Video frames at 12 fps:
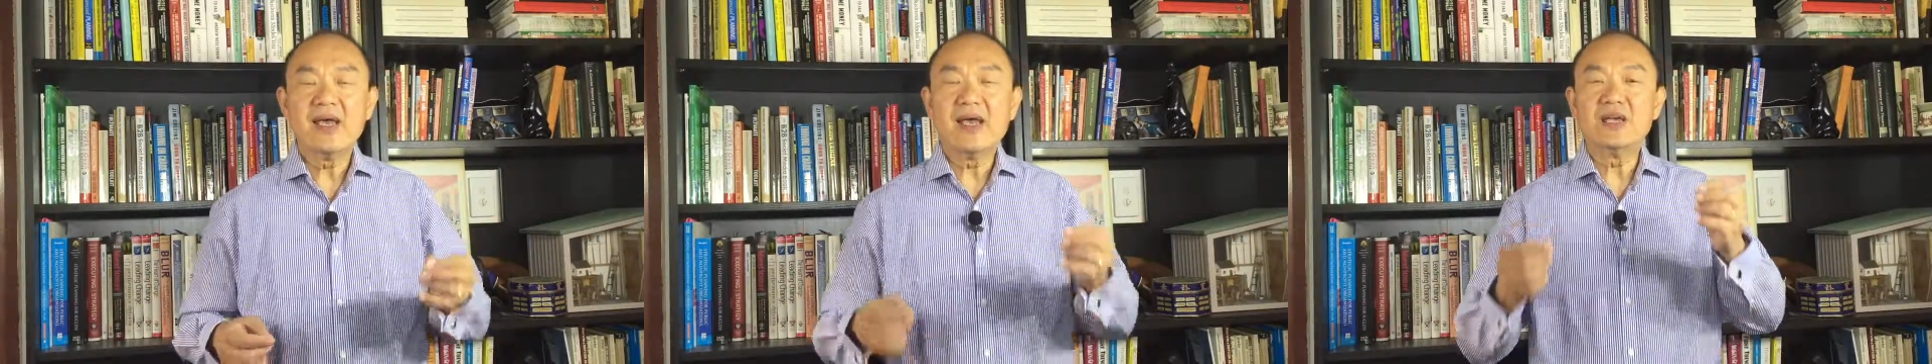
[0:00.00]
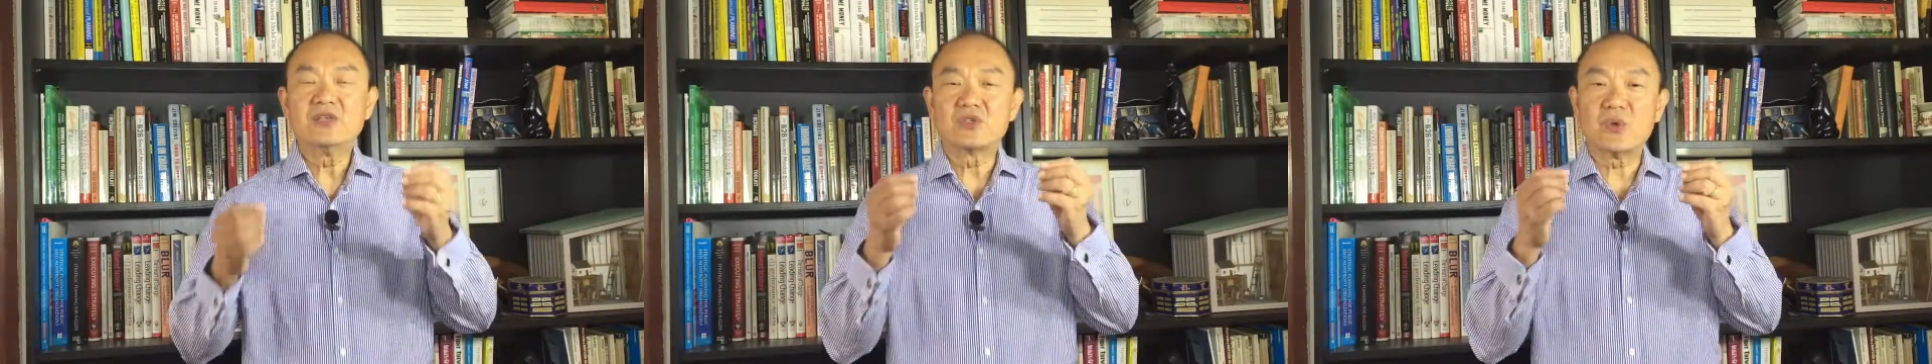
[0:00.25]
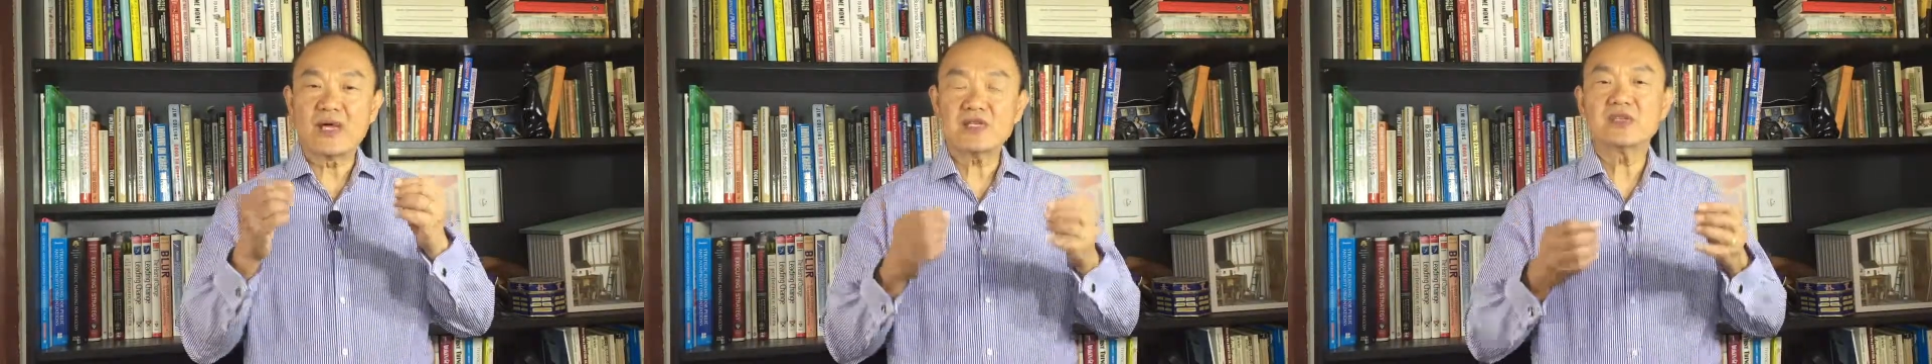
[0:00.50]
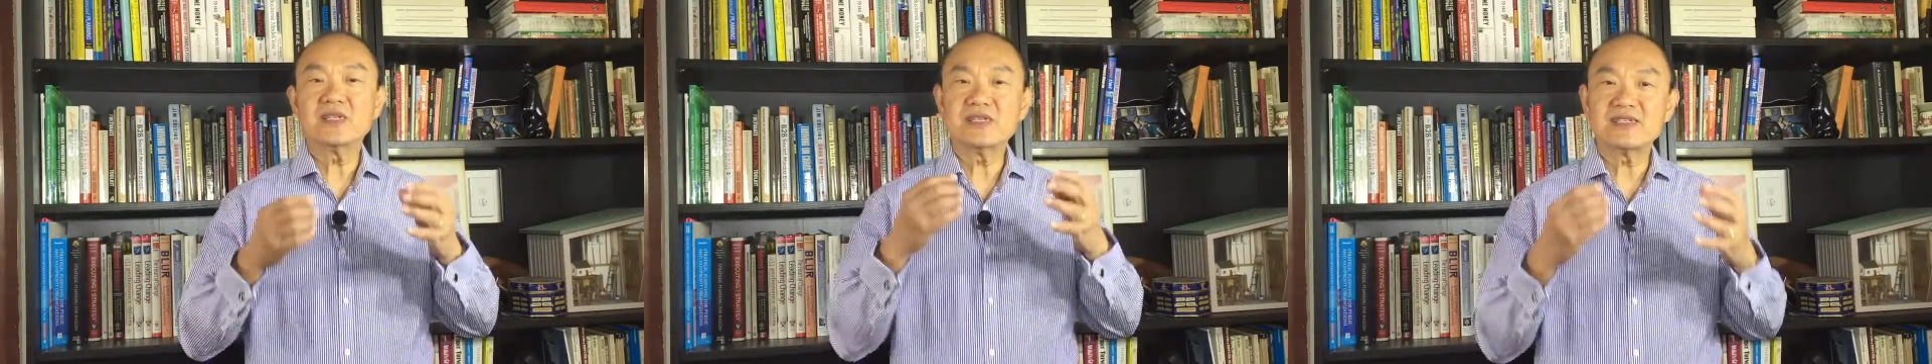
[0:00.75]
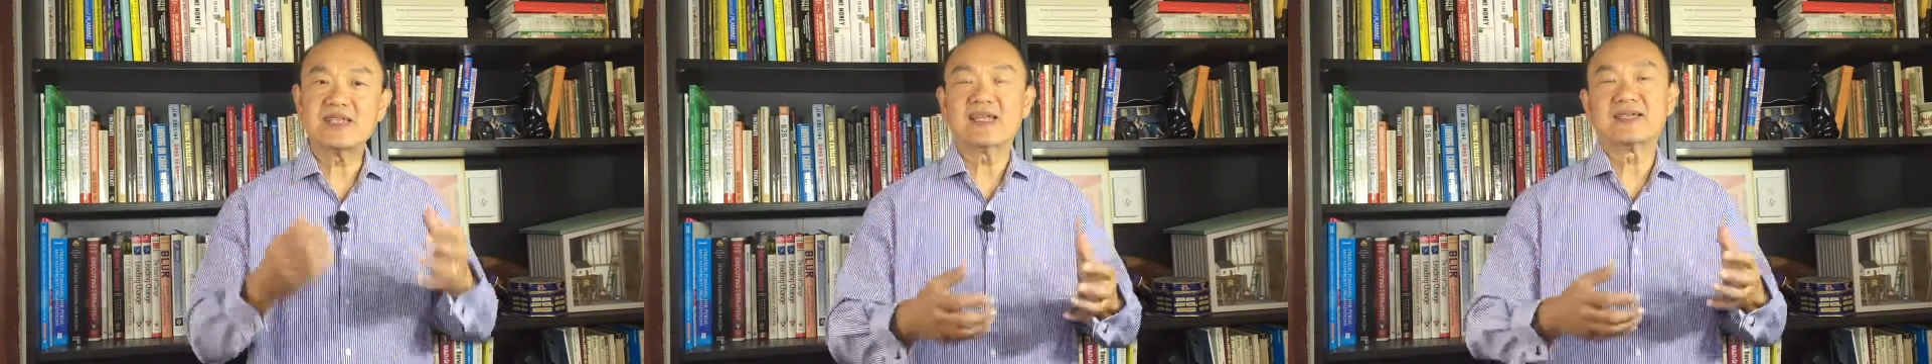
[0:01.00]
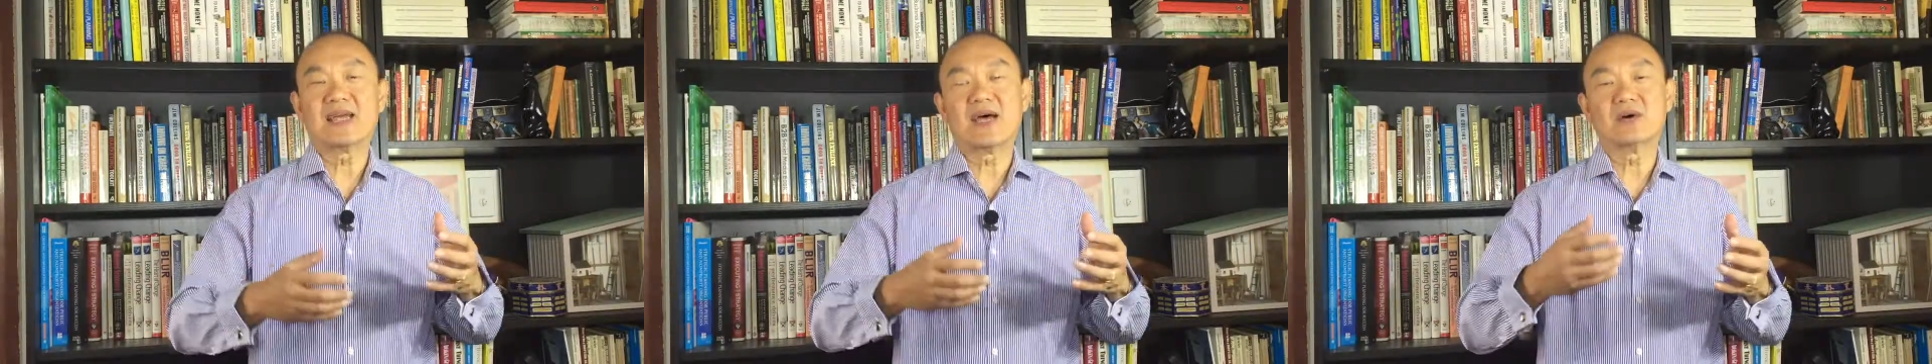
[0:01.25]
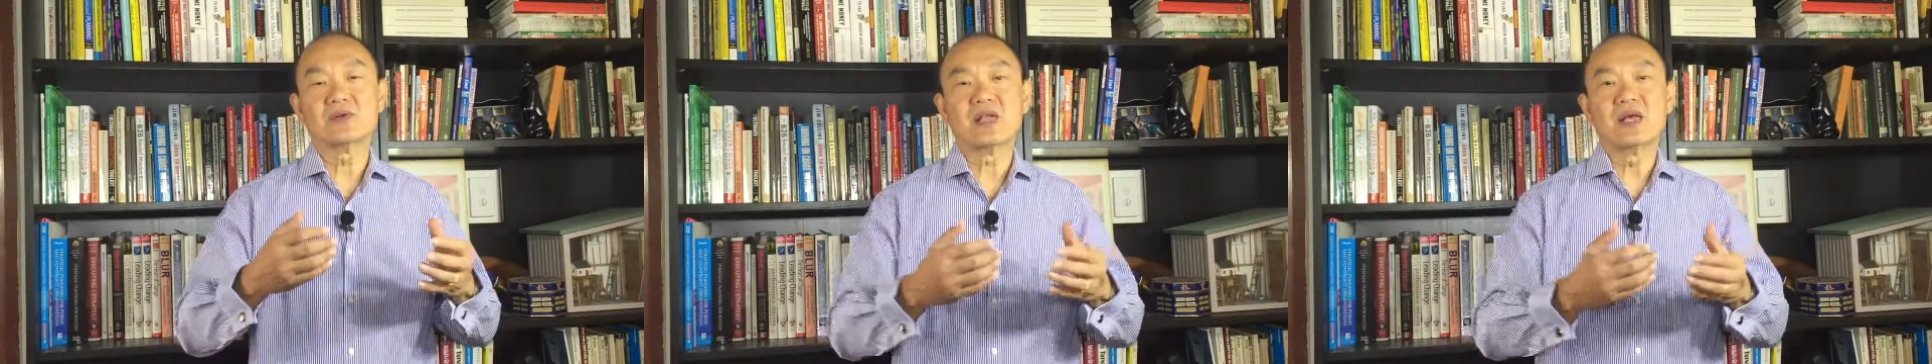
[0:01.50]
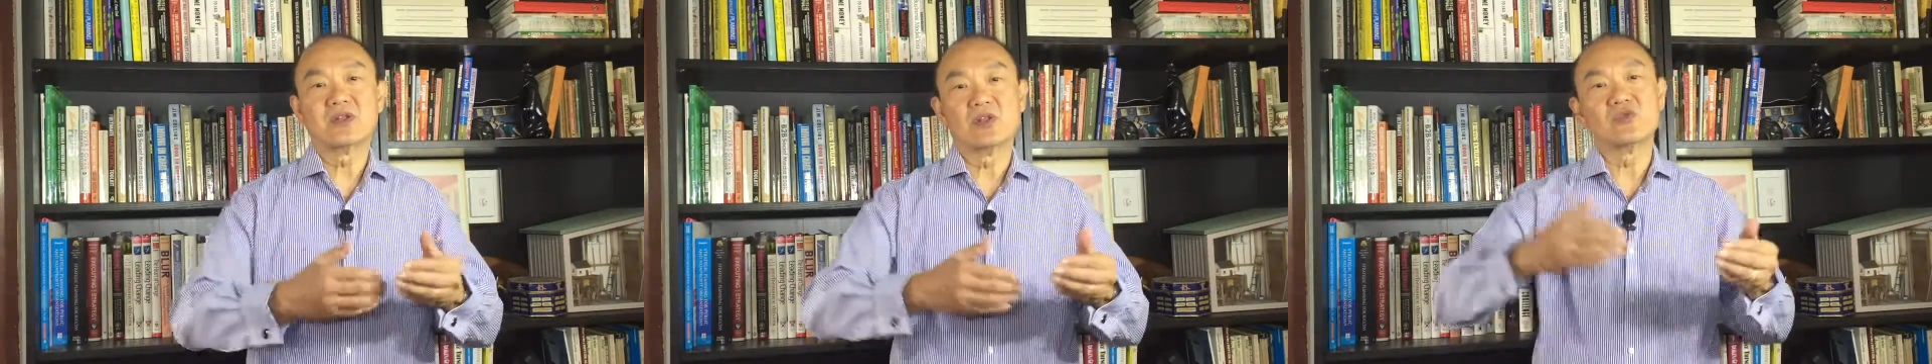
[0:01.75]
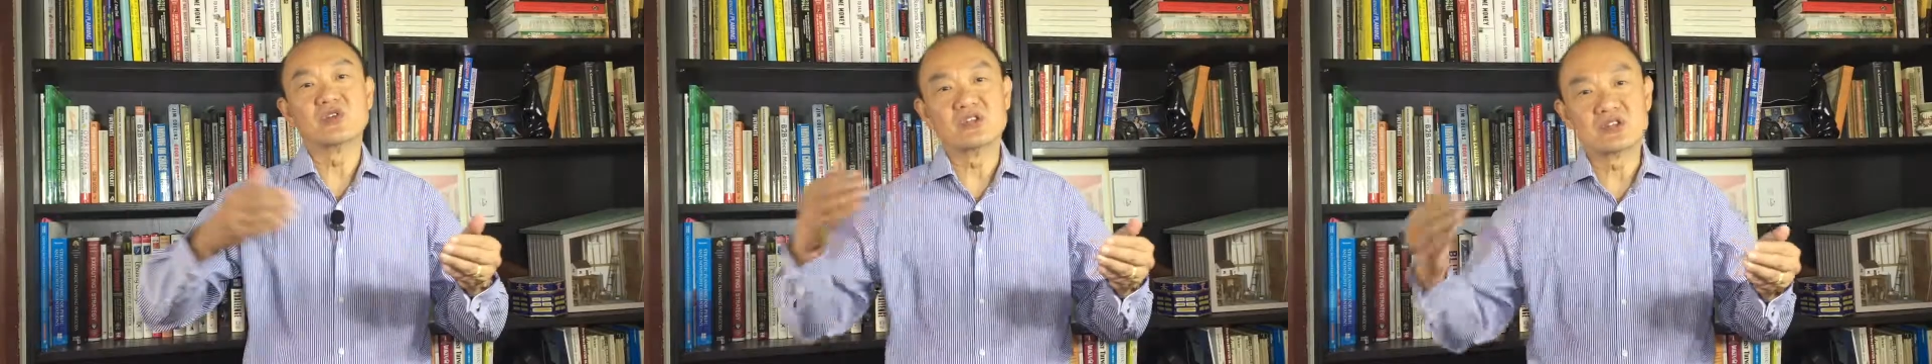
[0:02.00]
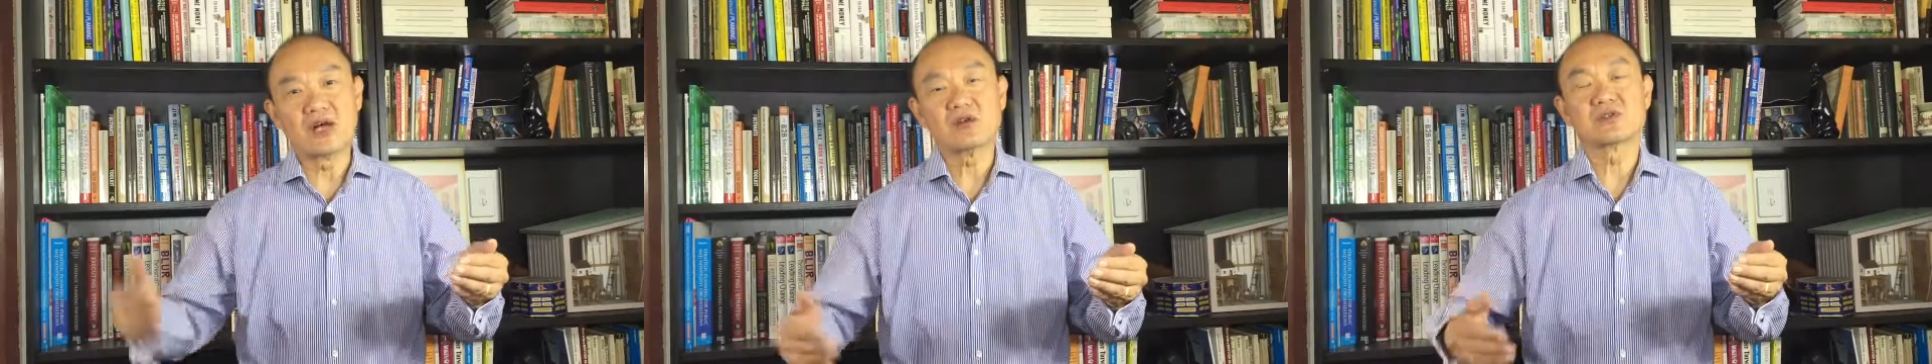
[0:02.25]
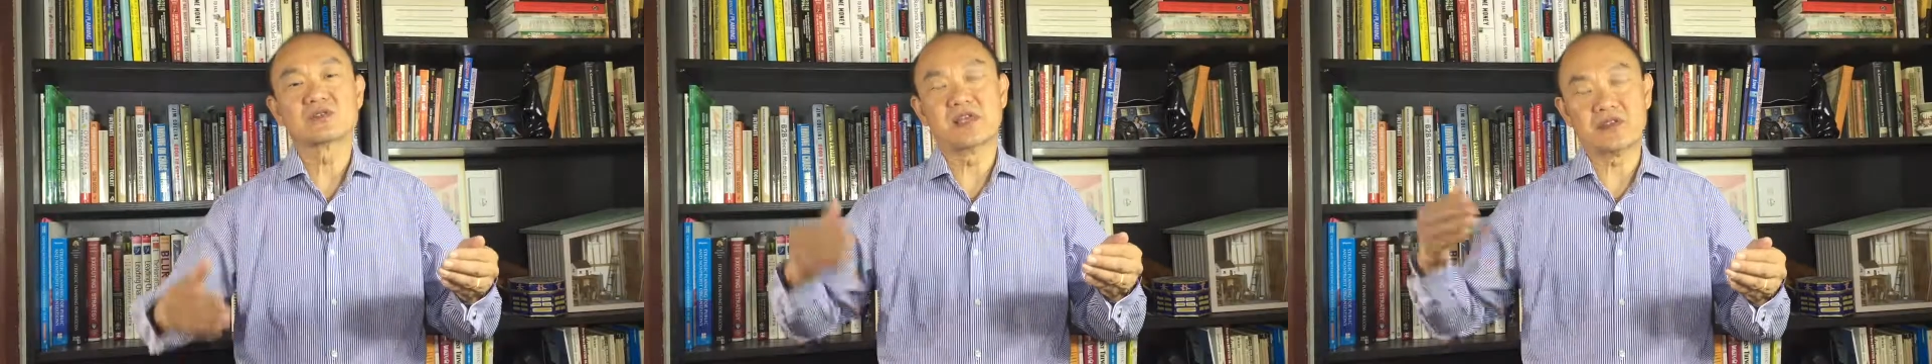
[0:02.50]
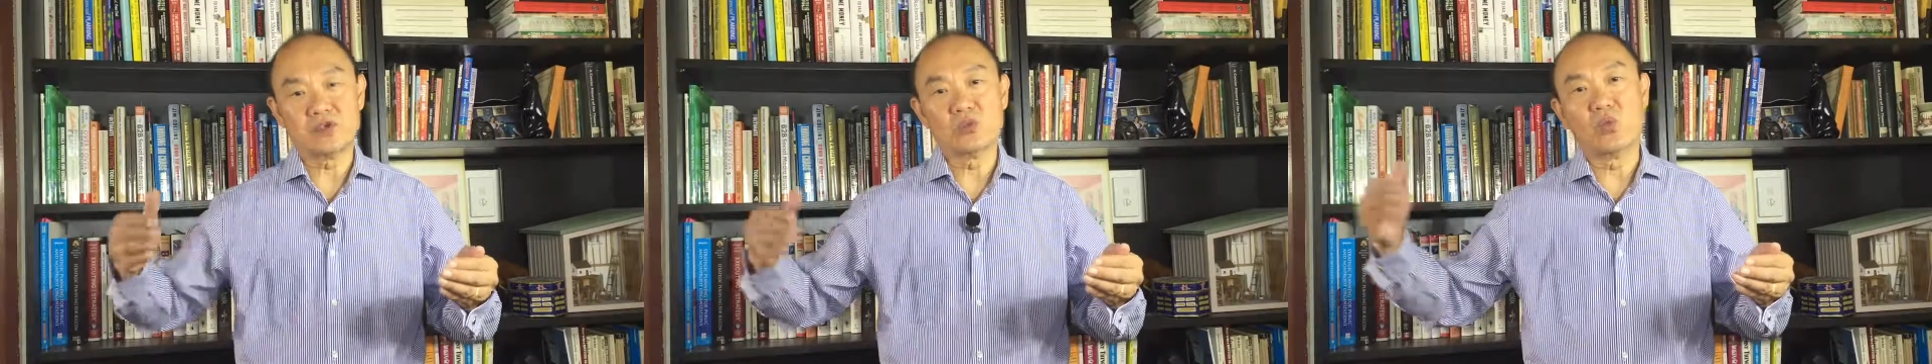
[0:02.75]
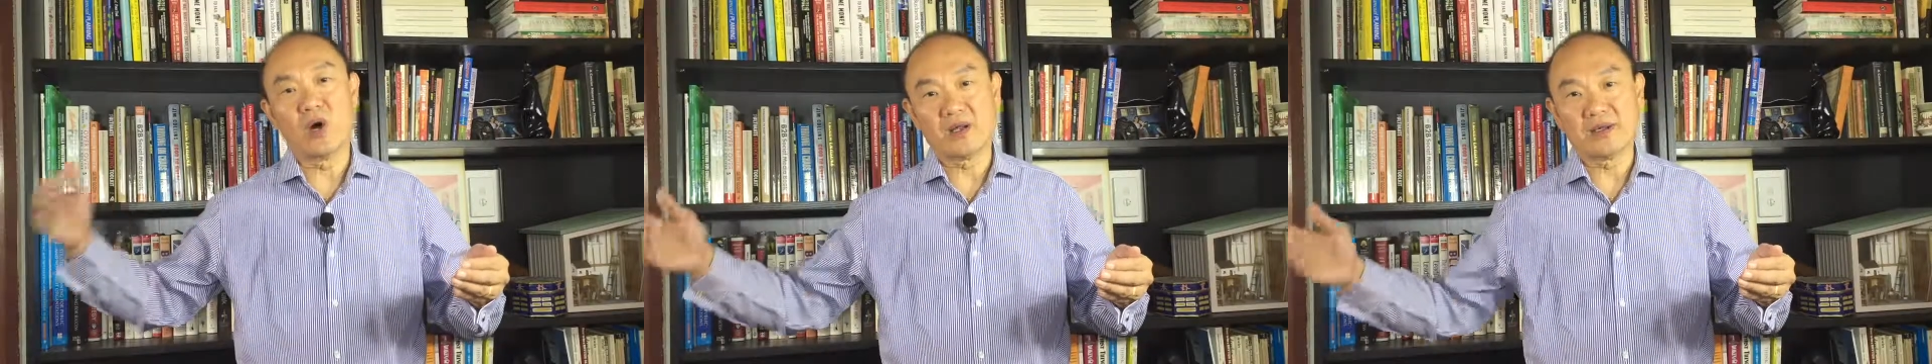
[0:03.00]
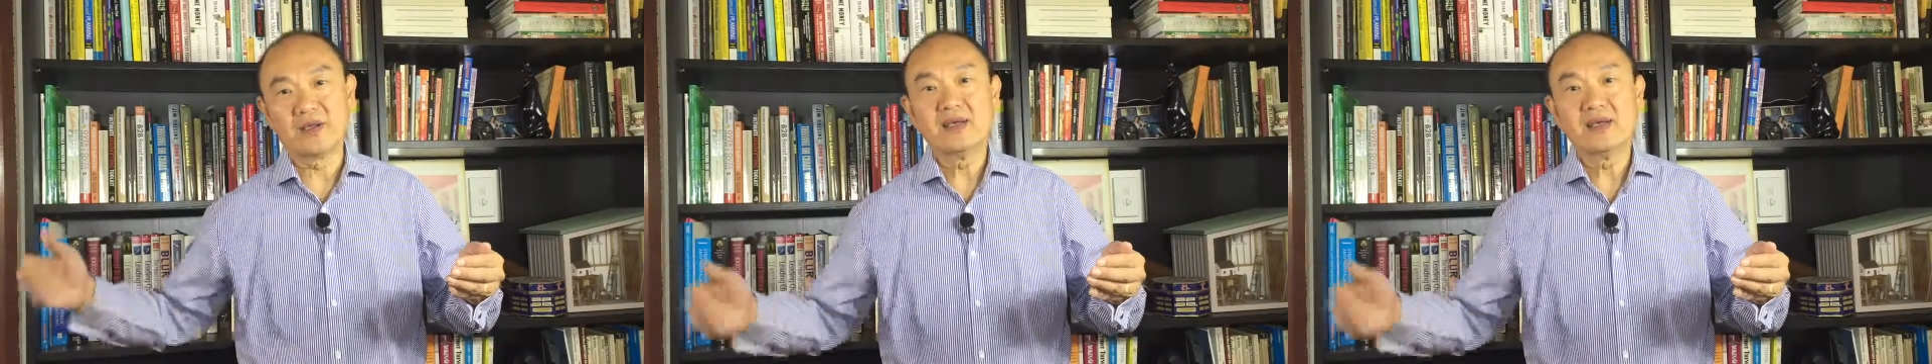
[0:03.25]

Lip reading: is to actually set down the results that you want.